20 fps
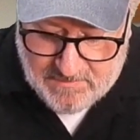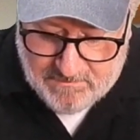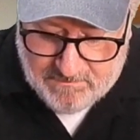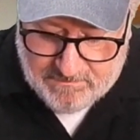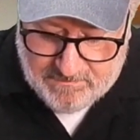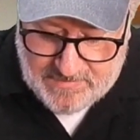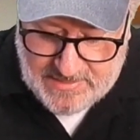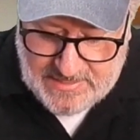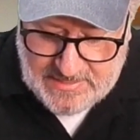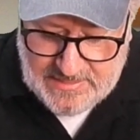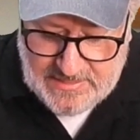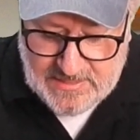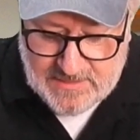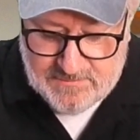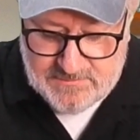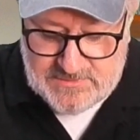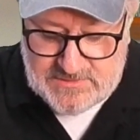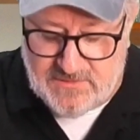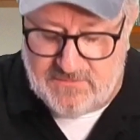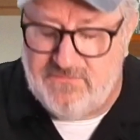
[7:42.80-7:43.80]

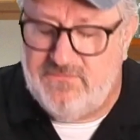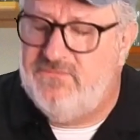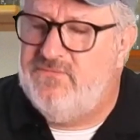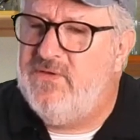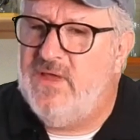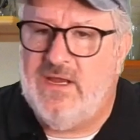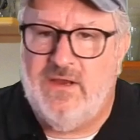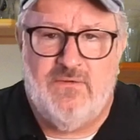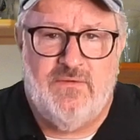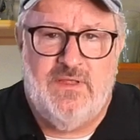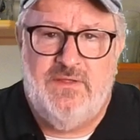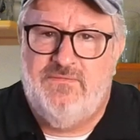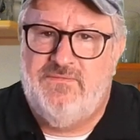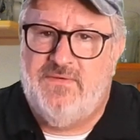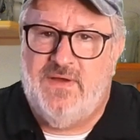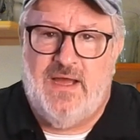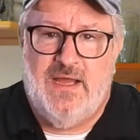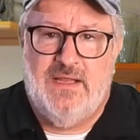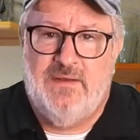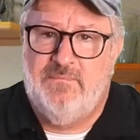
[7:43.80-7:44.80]
Medium to very
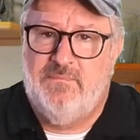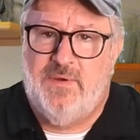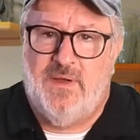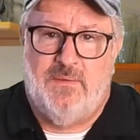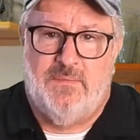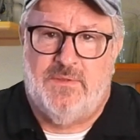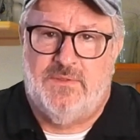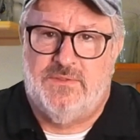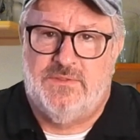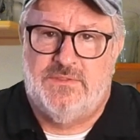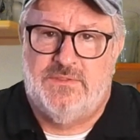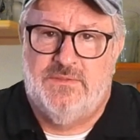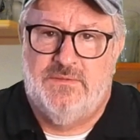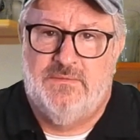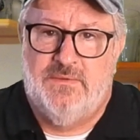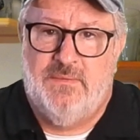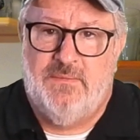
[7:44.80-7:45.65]
fine bubbles.